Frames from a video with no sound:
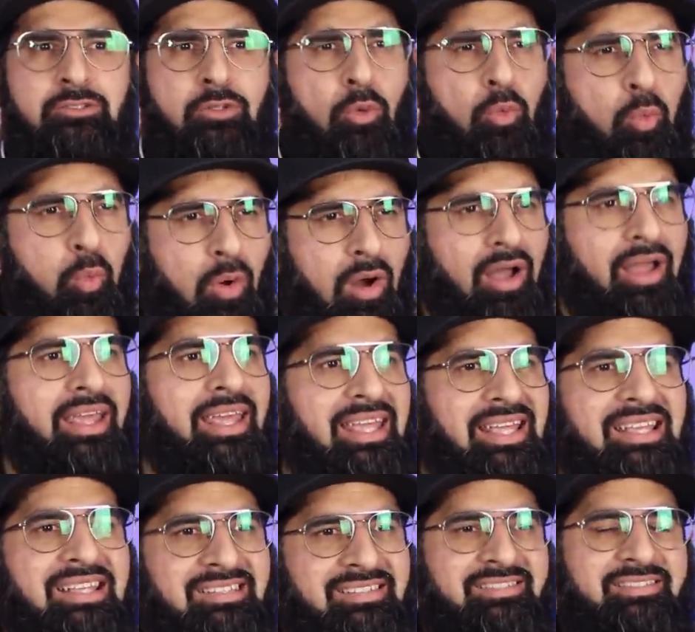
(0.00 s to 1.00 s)
So
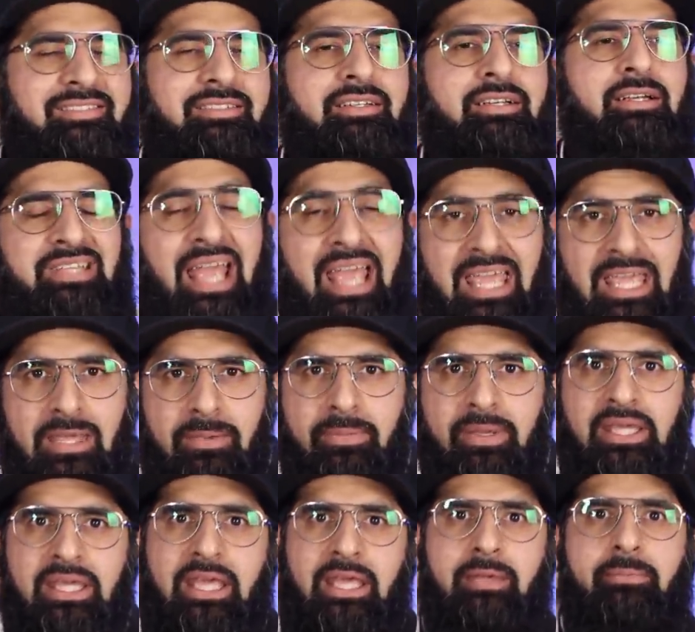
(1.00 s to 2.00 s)
what is
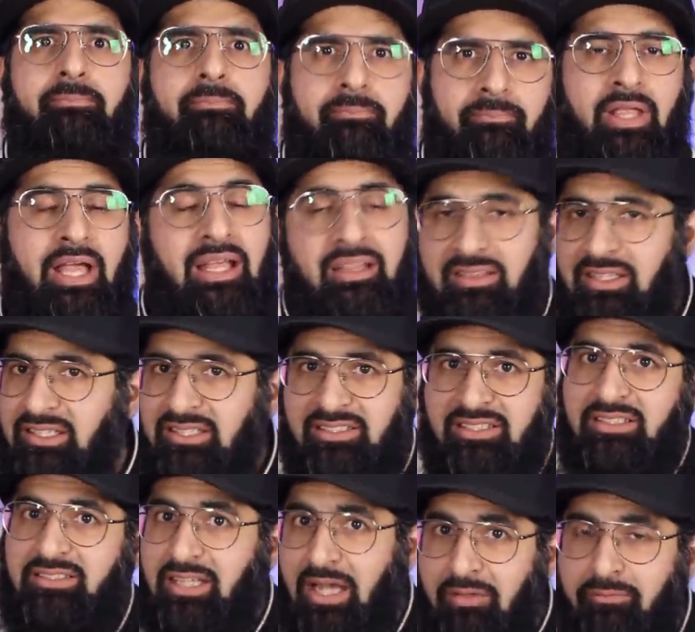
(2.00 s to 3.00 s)
taming him? And
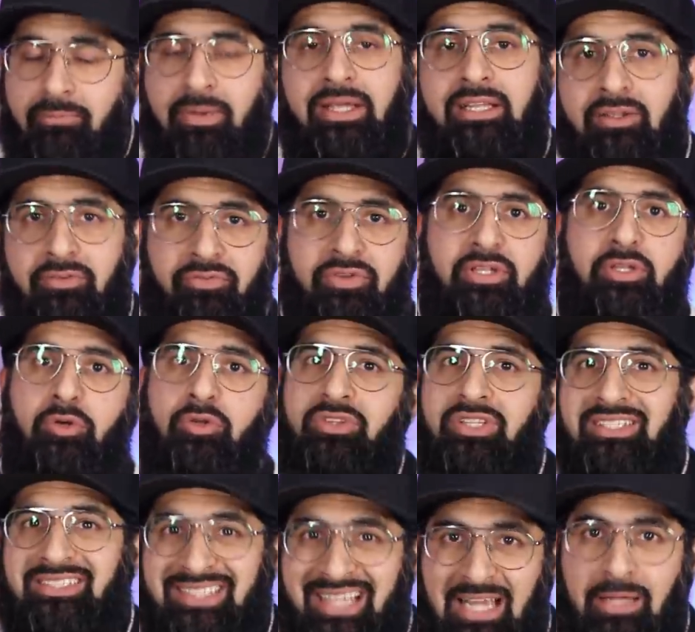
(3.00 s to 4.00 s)
this is, I've made a video
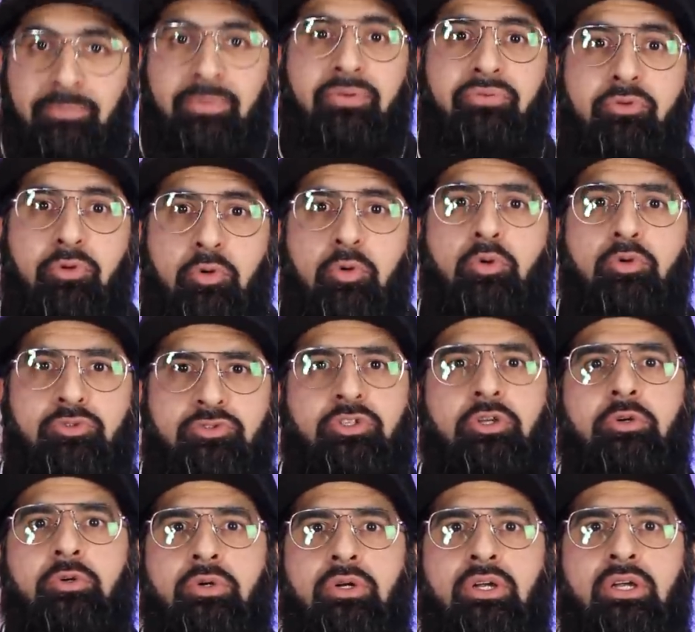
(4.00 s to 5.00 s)
on this guy before
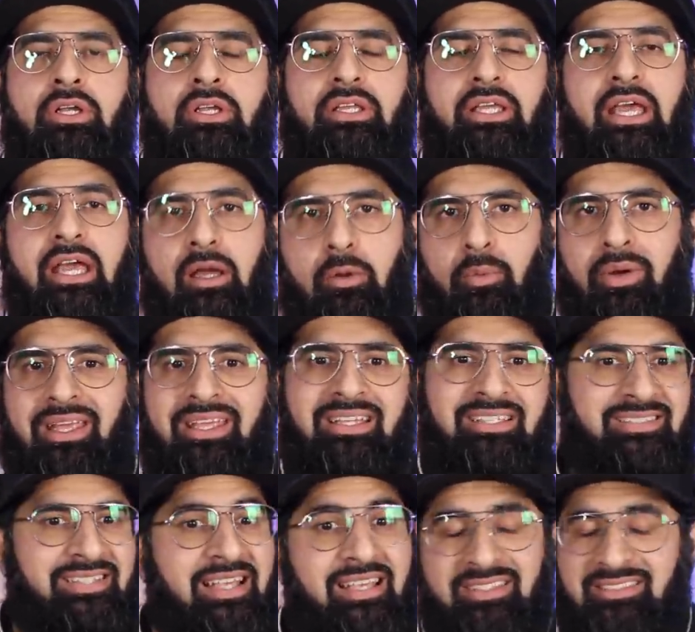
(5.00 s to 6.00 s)
also yeah, where
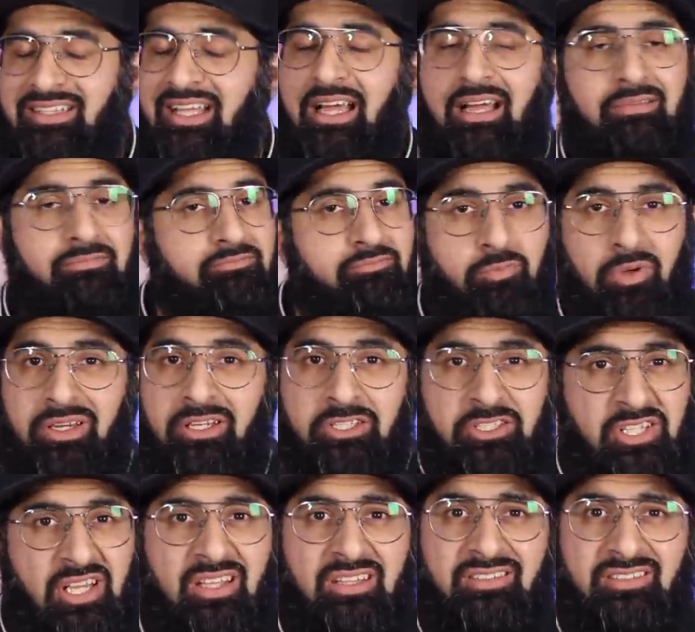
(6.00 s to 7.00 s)
he says that when
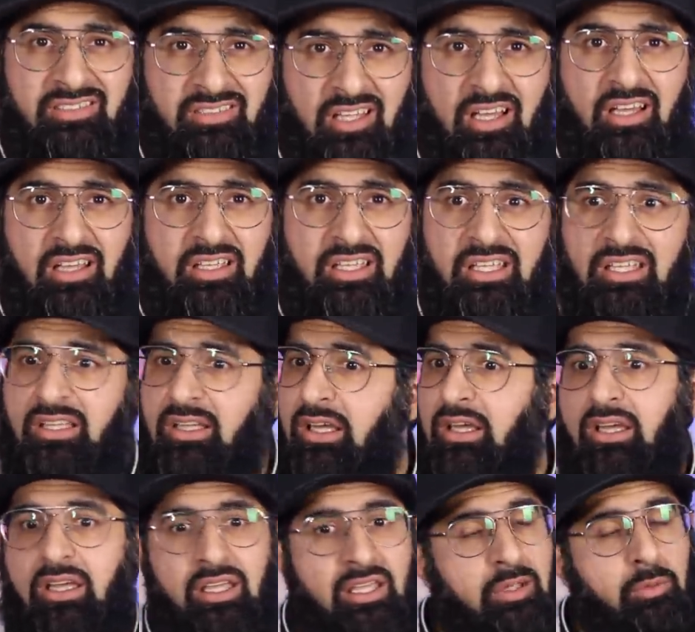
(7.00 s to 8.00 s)
he turns 30,
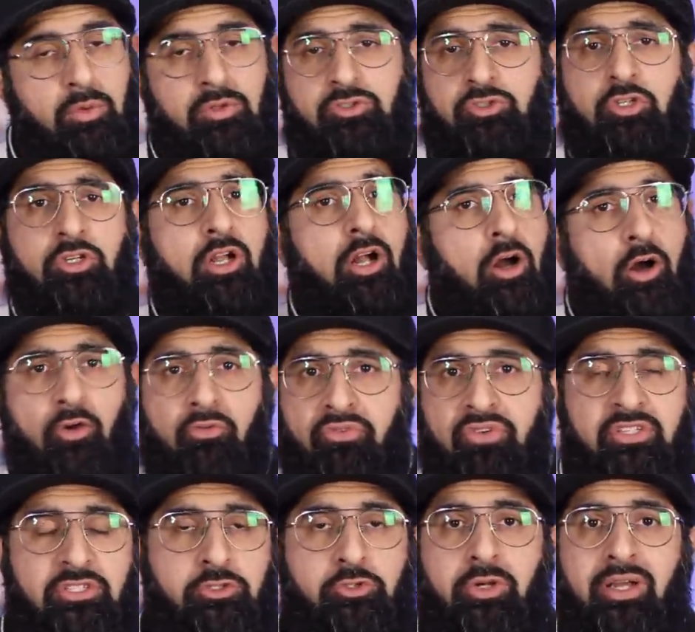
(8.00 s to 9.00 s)
he wants to cut
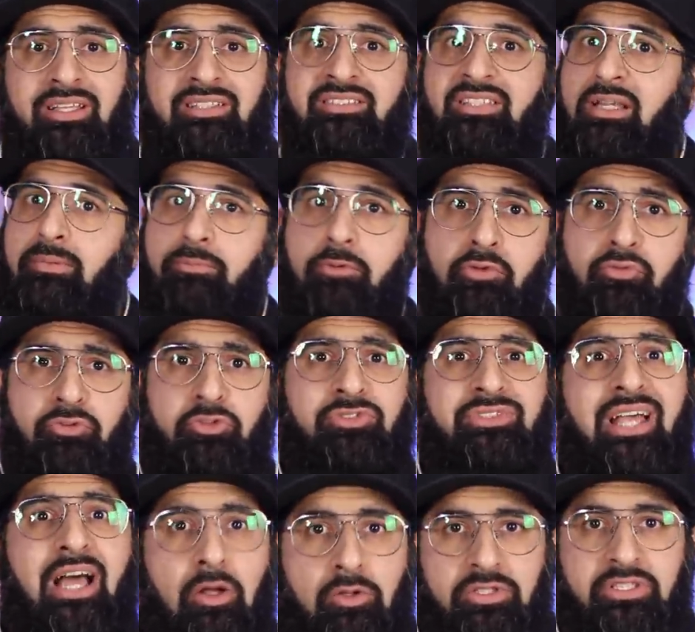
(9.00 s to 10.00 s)
off his dreads and move
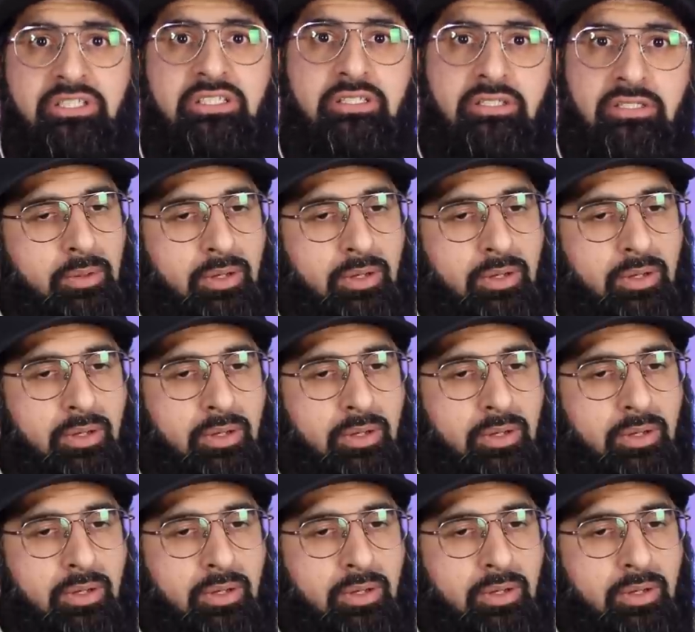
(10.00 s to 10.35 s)
to Saudi.